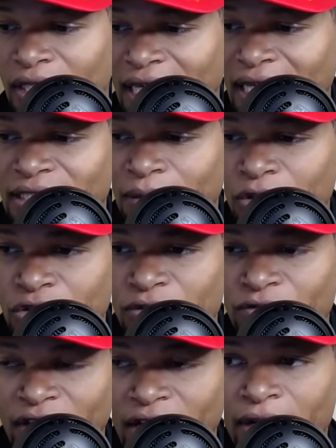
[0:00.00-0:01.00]
And yes, I'm
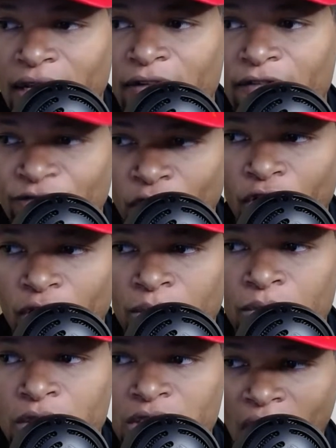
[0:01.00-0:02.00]
using very
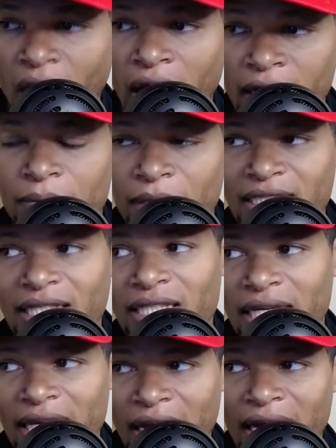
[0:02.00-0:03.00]
firm talk because I
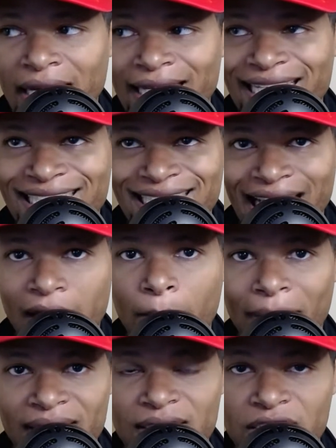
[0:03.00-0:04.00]
think God is now
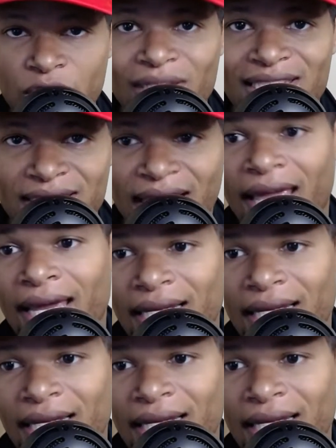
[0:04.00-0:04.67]
about to do his thing,